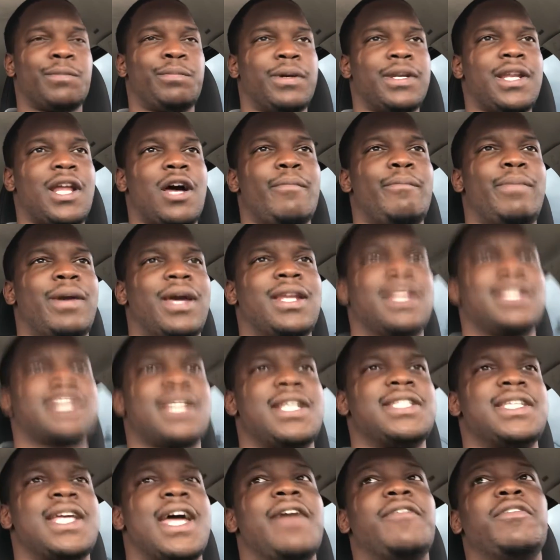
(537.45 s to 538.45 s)
putting out Bandit
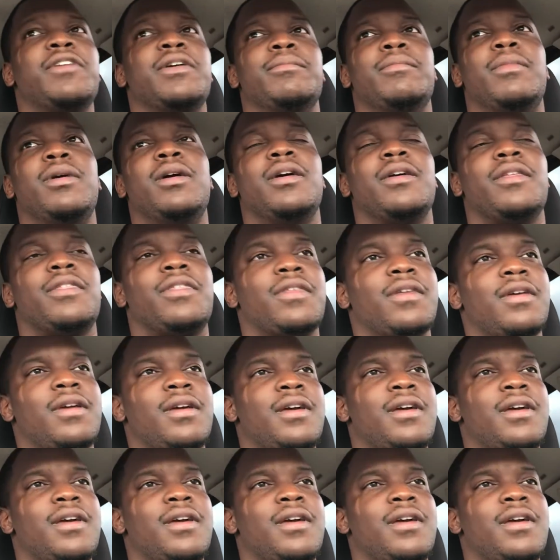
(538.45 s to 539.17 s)
Signs every month,